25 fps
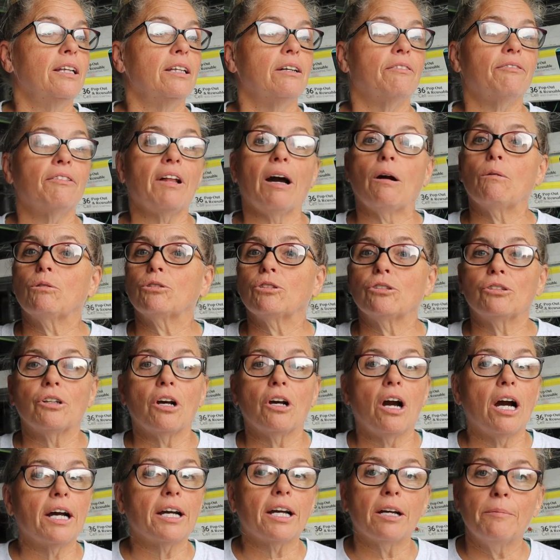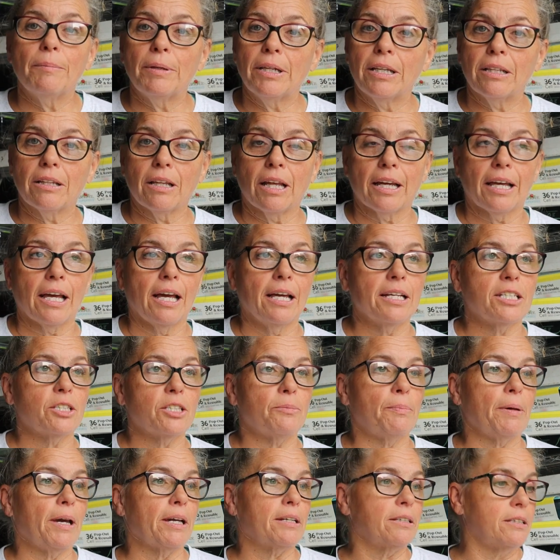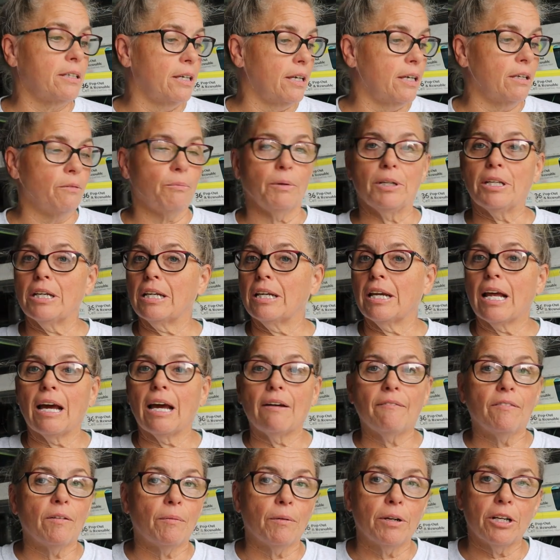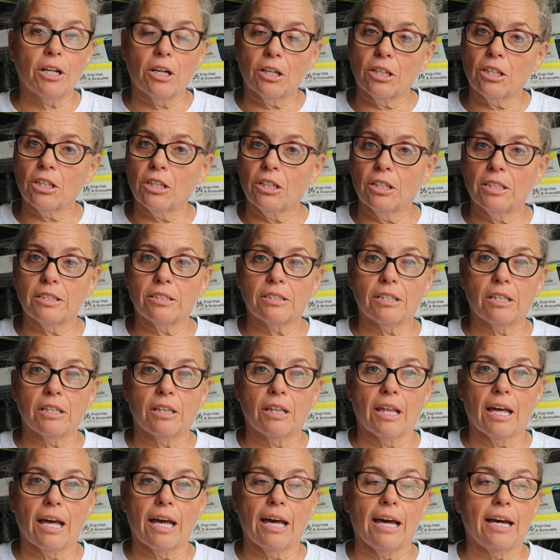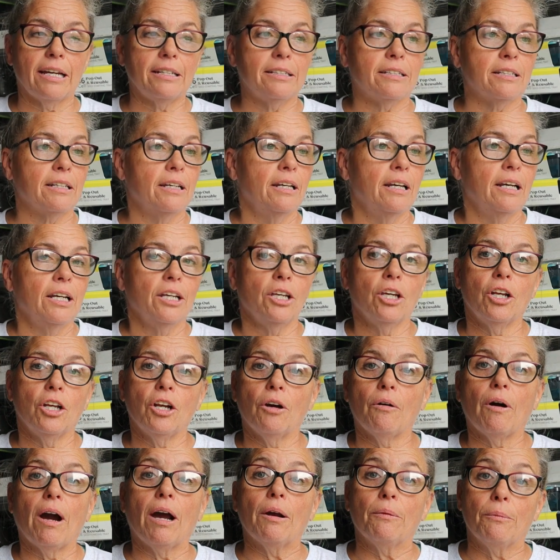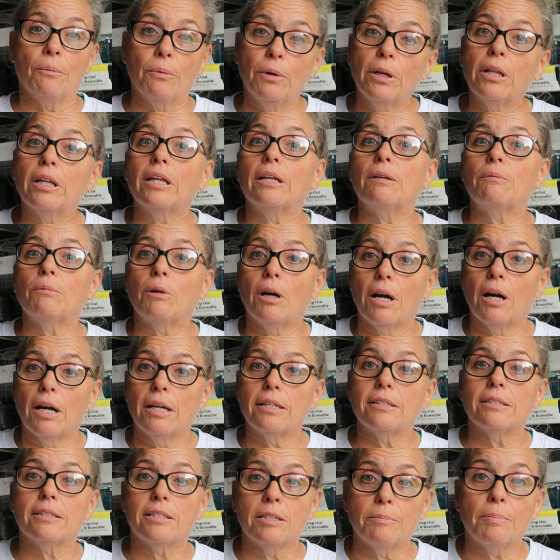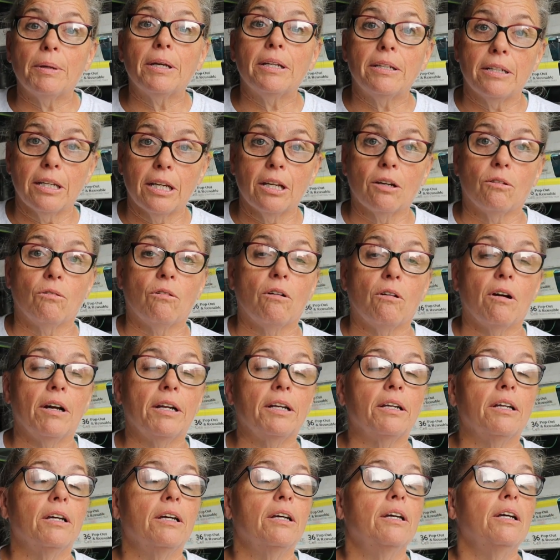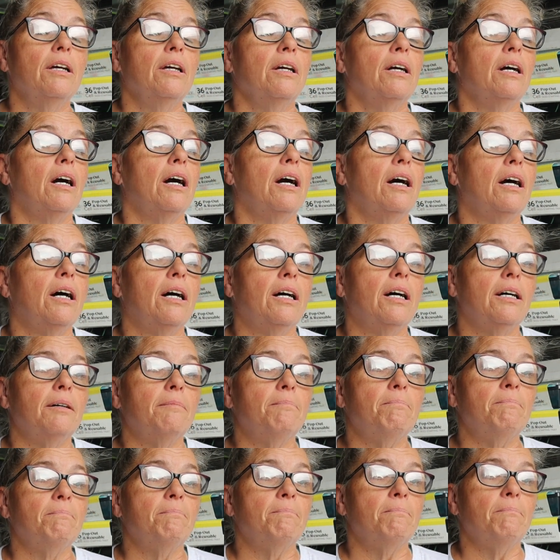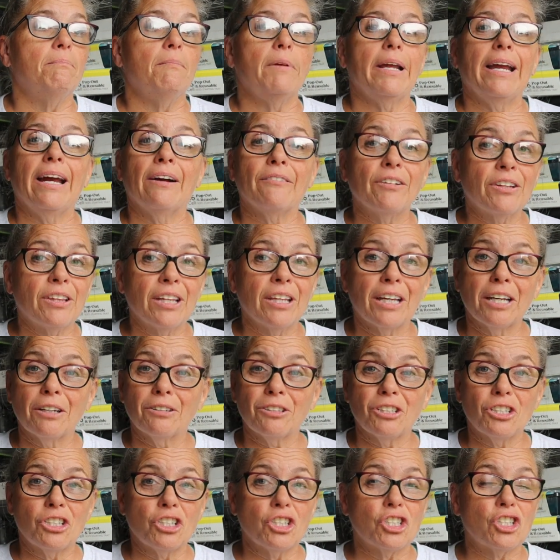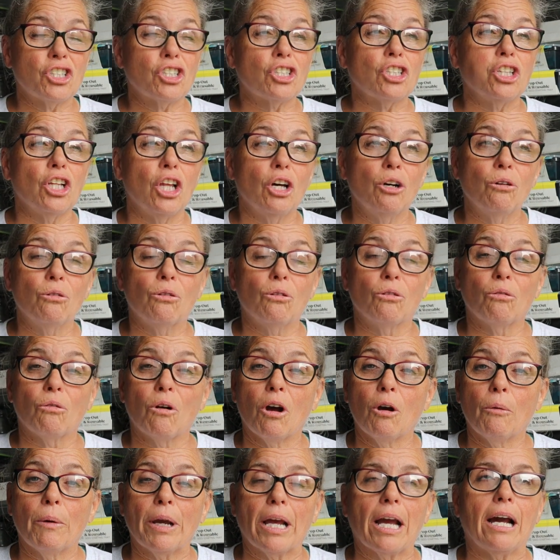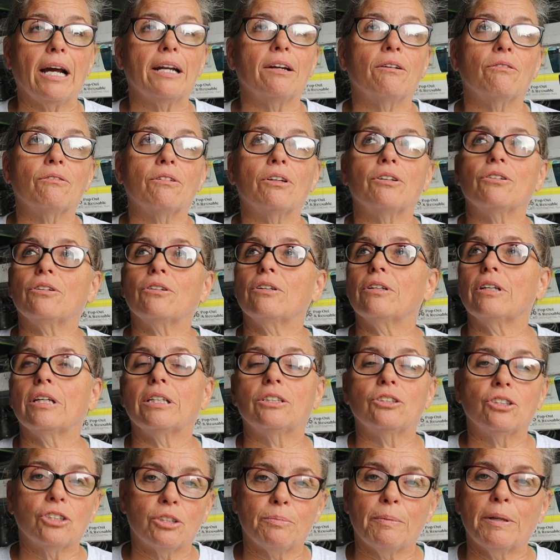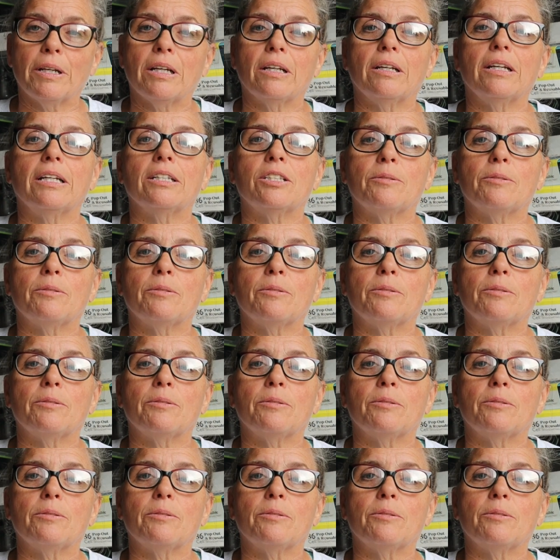flowers are not coming in like I expected. We didn't have the ranunculus that, you know, I really was depending on. Everything else is just slow growing. I don't know. It's just been